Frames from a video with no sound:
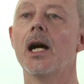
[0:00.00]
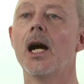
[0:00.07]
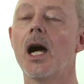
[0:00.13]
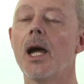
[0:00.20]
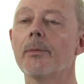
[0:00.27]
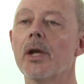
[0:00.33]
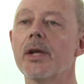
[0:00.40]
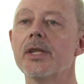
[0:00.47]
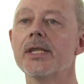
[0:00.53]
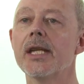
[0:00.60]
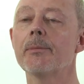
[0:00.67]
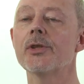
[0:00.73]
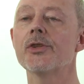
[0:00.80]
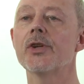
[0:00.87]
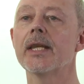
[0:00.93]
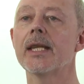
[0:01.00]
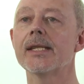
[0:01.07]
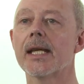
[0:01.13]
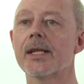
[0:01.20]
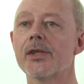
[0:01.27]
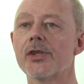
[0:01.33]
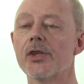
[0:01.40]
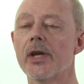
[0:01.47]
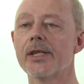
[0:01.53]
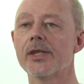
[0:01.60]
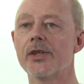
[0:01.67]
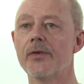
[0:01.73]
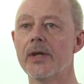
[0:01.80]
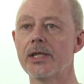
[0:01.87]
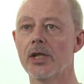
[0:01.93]
I'm going to demonstrate this exercise
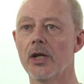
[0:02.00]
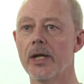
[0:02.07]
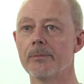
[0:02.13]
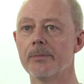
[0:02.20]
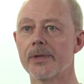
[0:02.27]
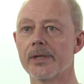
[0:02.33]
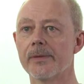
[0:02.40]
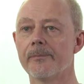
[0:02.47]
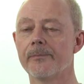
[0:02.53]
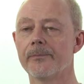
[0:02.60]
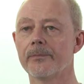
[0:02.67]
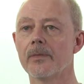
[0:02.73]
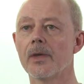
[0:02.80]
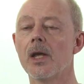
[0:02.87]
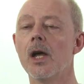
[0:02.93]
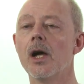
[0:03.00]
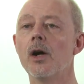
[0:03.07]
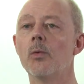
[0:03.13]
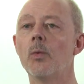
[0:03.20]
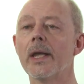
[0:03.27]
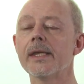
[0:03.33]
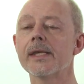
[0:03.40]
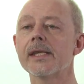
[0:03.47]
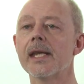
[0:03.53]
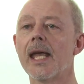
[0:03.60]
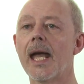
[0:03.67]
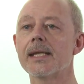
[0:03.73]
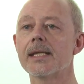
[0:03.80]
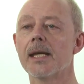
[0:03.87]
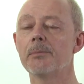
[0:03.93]
3 times. Once
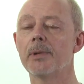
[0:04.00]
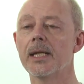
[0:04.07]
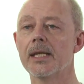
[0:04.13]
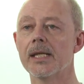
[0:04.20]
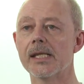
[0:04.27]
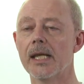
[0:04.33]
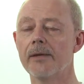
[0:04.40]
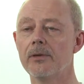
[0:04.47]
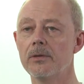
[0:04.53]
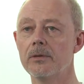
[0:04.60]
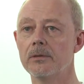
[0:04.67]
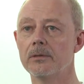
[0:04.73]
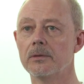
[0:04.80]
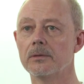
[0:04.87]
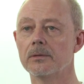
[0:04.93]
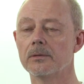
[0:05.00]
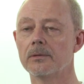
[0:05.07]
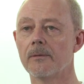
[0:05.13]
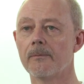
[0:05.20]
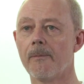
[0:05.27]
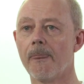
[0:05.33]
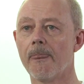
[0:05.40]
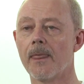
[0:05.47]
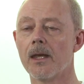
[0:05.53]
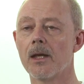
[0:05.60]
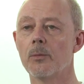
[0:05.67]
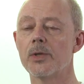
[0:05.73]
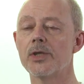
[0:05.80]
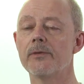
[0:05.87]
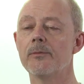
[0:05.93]
at a beginner's level,
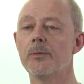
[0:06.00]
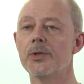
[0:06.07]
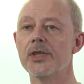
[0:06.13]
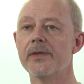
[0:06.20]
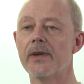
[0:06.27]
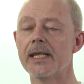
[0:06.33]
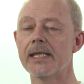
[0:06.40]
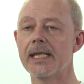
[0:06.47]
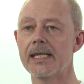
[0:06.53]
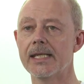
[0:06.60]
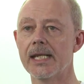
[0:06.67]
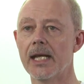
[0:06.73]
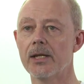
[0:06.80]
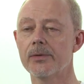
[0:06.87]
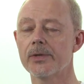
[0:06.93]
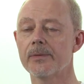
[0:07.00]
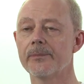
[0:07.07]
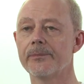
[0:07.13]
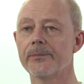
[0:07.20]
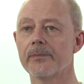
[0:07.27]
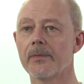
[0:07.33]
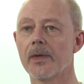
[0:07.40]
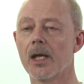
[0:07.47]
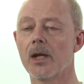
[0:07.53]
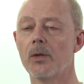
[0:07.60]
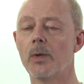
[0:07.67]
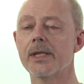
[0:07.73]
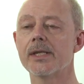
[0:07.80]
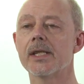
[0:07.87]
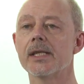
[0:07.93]
which is very detailed,
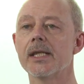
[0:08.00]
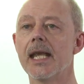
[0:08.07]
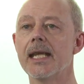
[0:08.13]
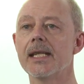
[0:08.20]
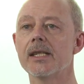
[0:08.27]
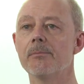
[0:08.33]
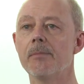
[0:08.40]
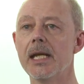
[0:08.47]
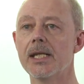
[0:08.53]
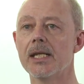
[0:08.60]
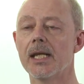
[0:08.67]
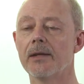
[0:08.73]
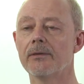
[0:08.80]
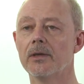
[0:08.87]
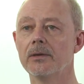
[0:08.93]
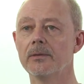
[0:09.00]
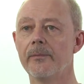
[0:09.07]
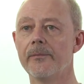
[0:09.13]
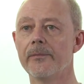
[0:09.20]
once at an intermediate level,